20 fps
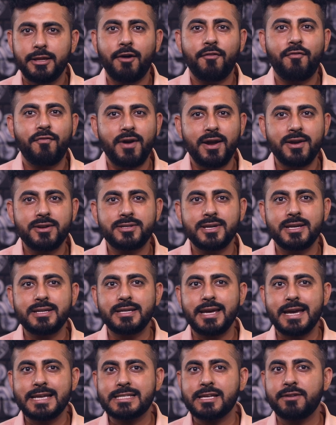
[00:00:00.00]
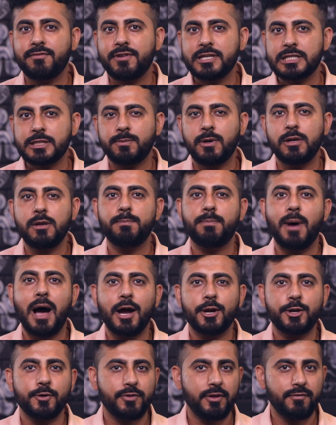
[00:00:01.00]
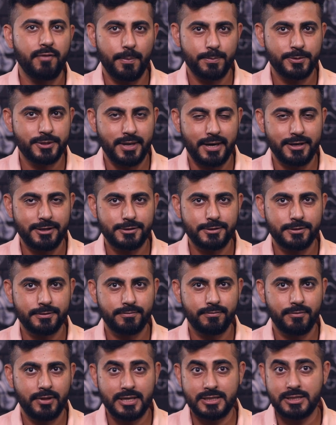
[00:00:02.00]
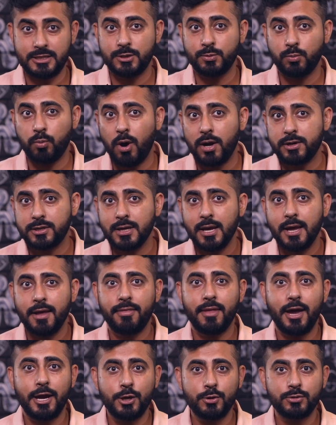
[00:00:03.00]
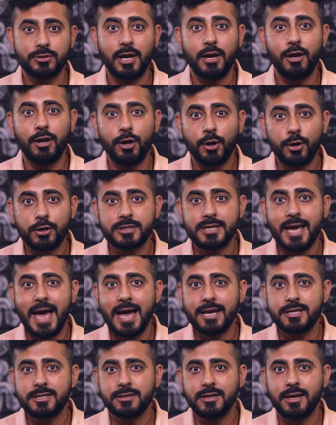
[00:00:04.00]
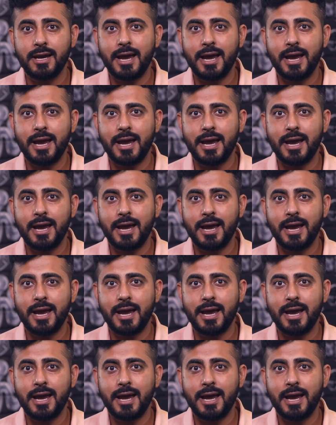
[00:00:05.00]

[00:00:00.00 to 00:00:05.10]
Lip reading: the front-end is a visible part of the website. This is what the user looks at